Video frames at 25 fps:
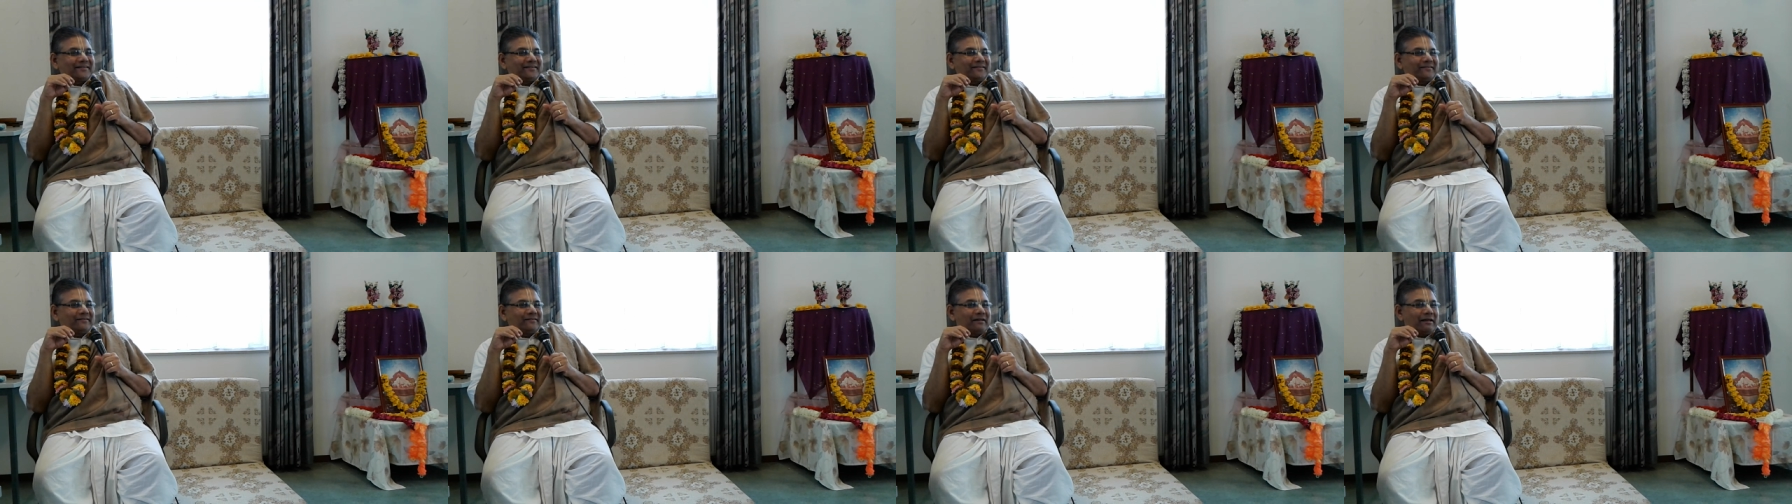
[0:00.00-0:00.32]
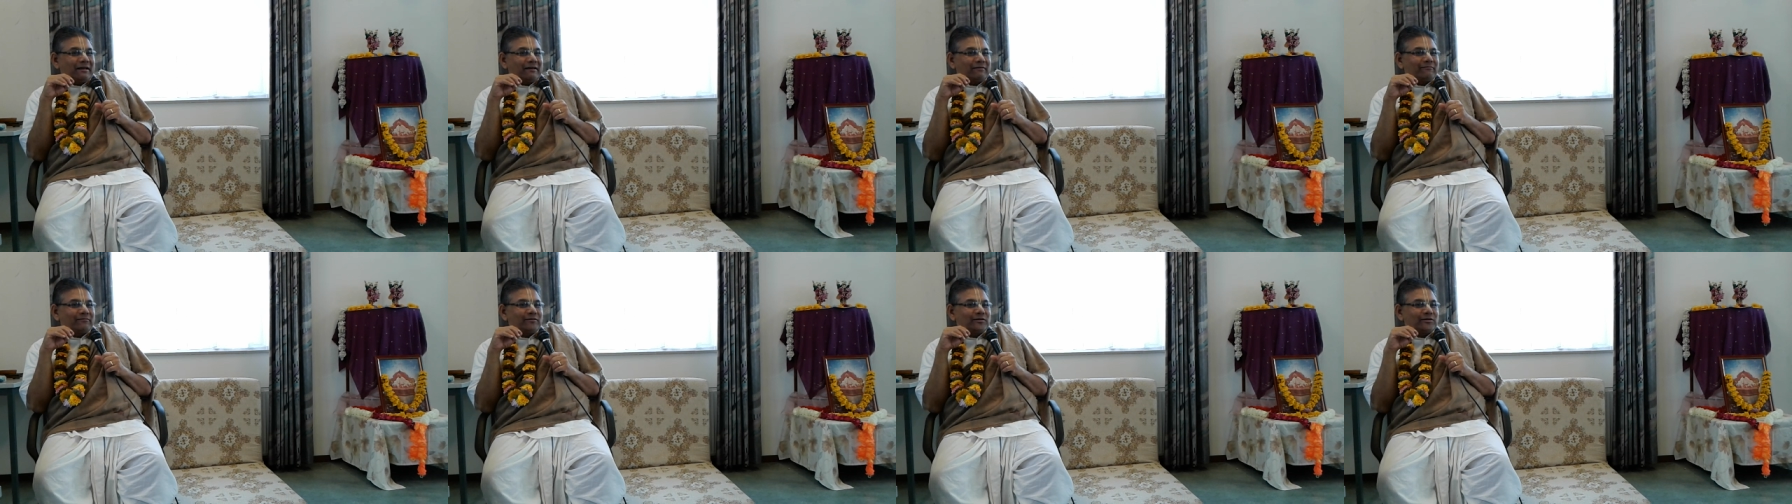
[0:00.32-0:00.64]

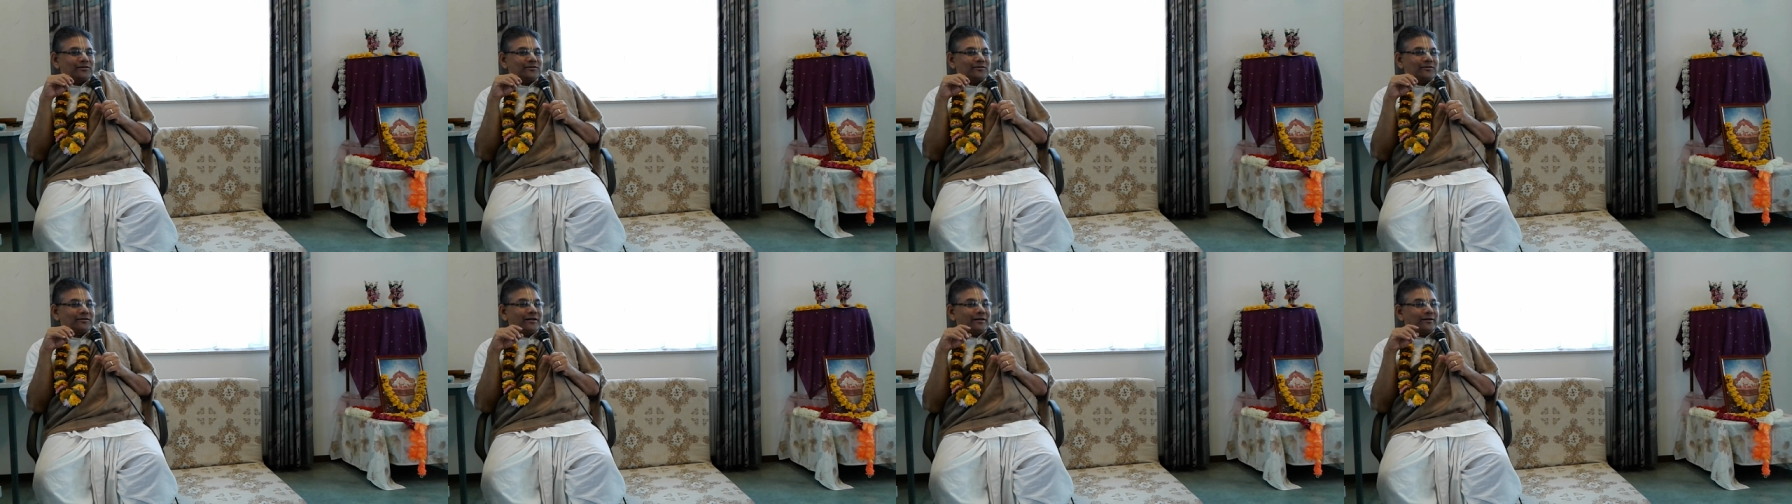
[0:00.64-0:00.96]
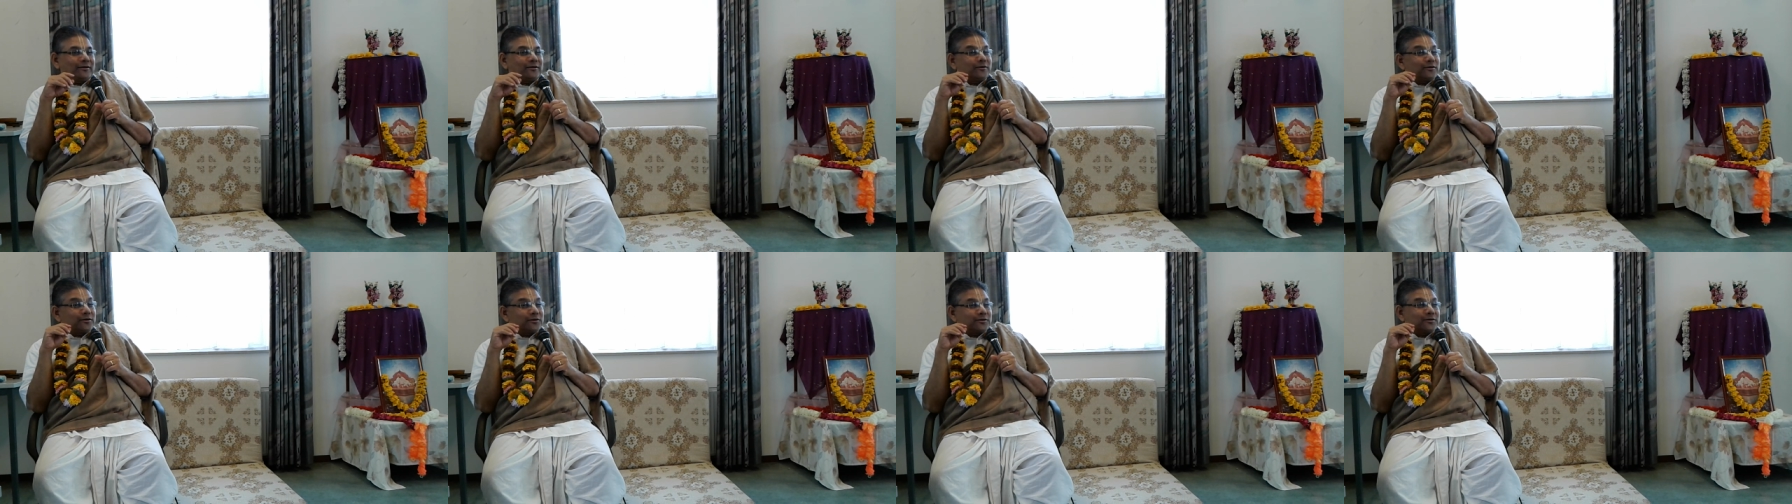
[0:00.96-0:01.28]
language that
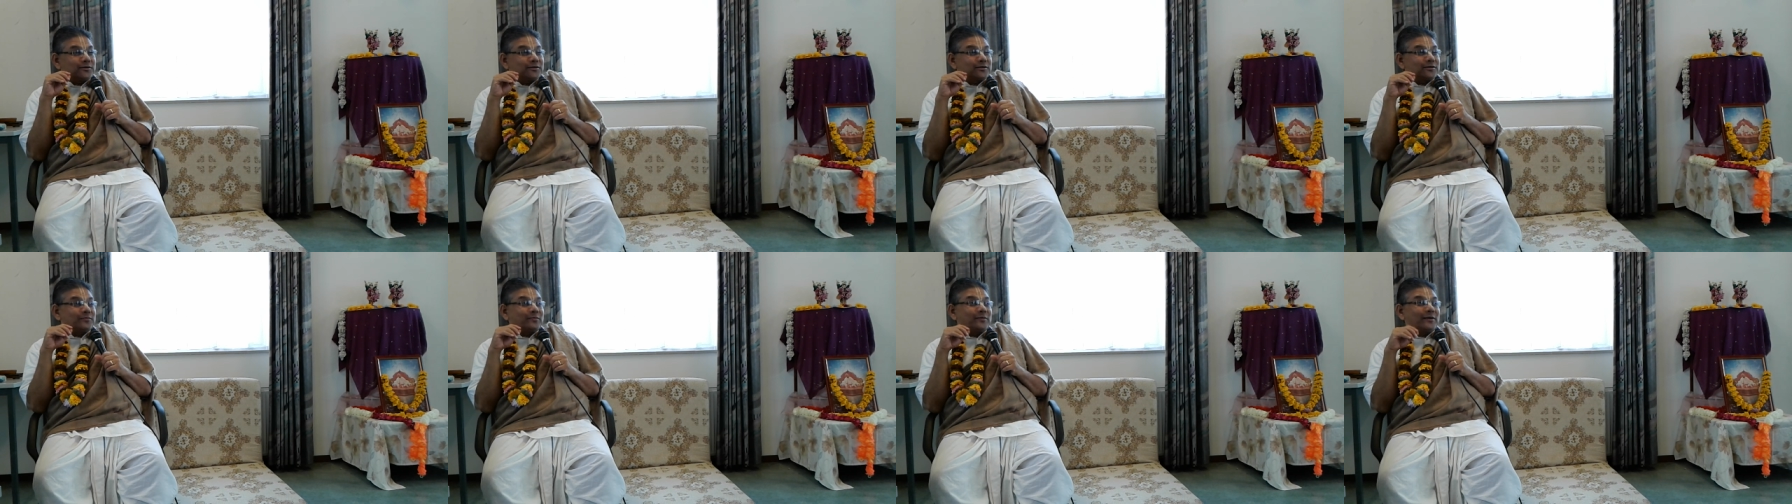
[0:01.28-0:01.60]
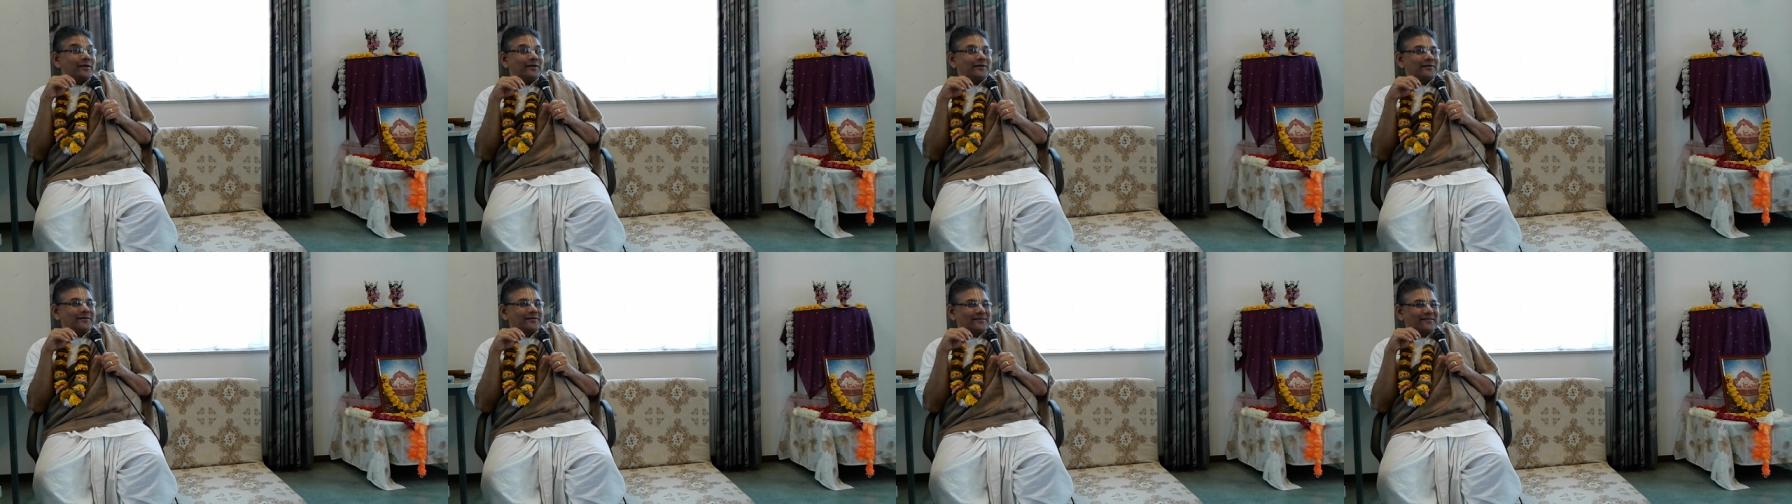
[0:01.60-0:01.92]
Krishna
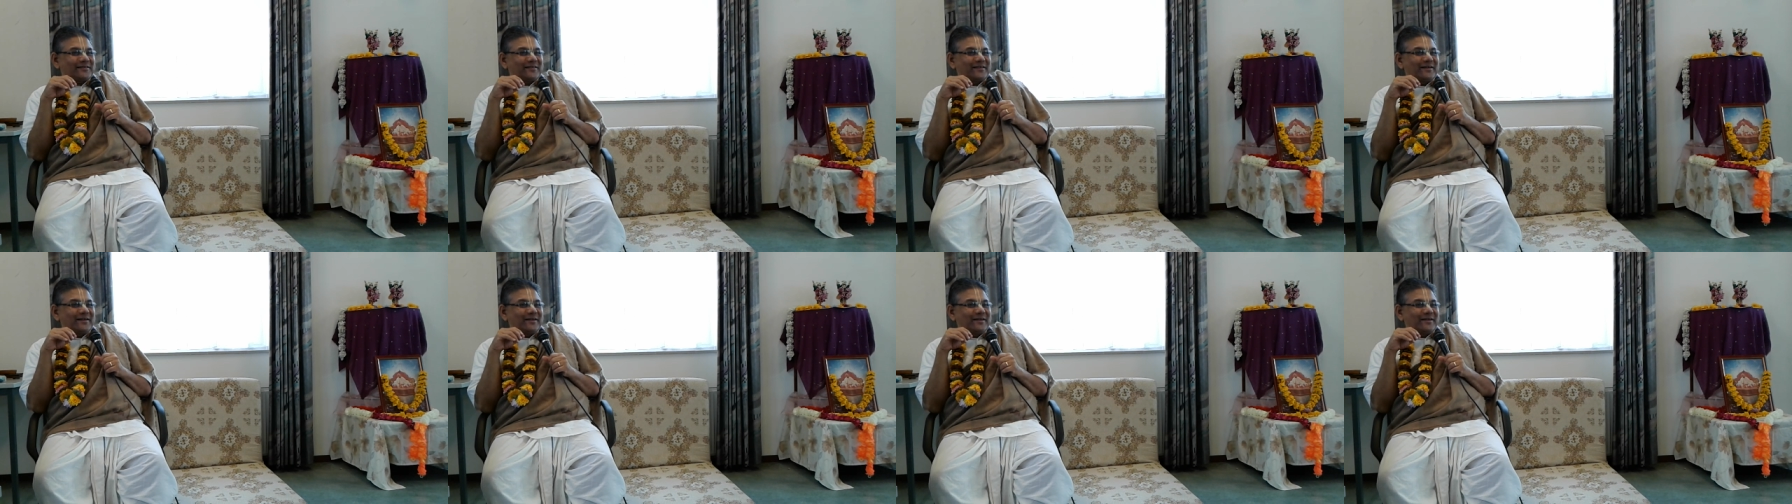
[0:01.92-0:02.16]
speaks.